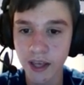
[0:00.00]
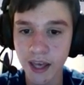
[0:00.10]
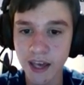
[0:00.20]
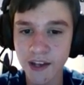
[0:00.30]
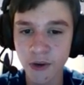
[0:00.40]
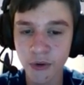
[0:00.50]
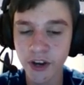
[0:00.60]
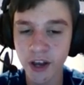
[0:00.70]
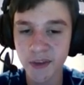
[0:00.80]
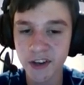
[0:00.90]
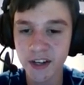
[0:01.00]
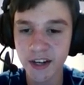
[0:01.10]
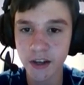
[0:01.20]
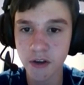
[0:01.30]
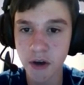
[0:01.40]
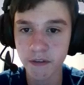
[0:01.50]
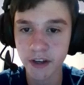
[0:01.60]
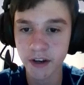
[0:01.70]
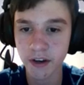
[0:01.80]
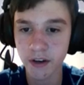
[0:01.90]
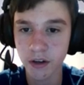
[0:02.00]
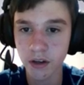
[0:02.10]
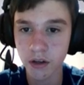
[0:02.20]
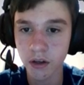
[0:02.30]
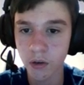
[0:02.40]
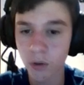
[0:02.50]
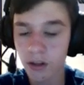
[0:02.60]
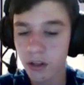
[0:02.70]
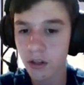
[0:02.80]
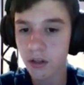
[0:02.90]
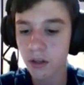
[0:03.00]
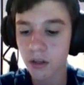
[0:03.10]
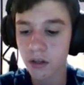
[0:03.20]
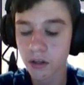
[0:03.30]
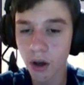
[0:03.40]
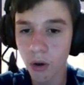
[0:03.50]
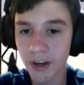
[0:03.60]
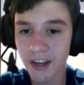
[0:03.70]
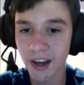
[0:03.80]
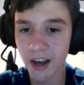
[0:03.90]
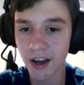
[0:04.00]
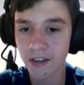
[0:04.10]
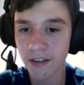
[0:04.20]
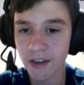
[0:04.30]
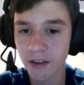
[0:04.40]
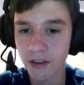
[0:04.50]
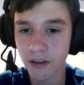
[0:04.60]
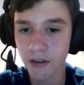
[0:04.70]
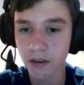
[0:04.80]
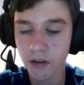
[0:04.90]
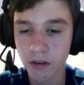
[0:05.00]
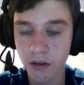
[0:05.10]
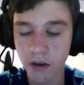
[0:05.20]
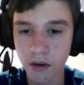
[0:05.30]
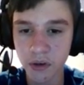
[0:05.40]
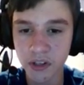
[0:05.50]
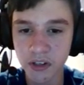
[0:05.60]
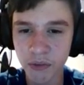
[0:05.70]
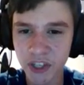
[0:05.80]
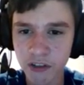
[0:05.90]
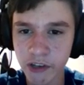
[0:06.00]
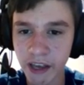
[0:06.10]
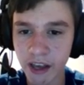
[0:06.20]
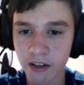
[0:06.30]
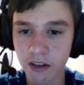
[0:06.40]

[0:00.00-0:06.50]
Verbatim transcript: Hey, don't worry. I'm here to get you out of there. What? No, I can't. What do you mean you can't?